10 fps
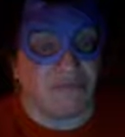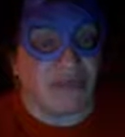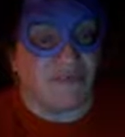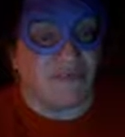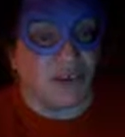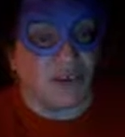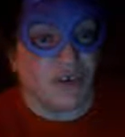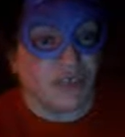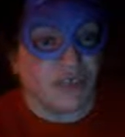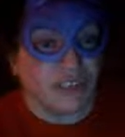ready for the
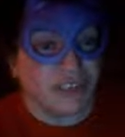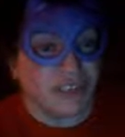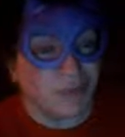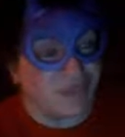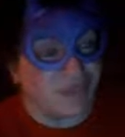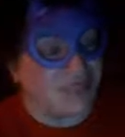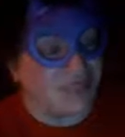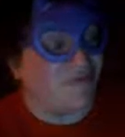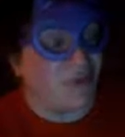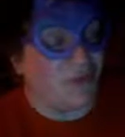Oscars, but
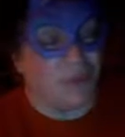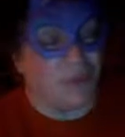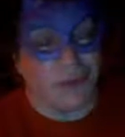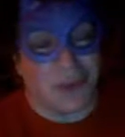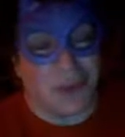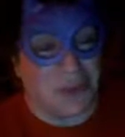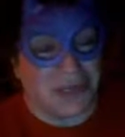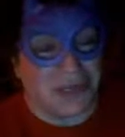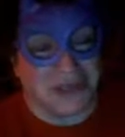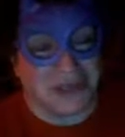this film will not
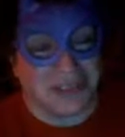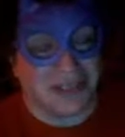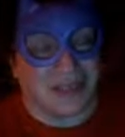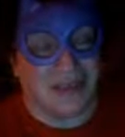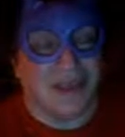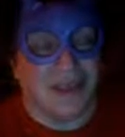win an Oscar.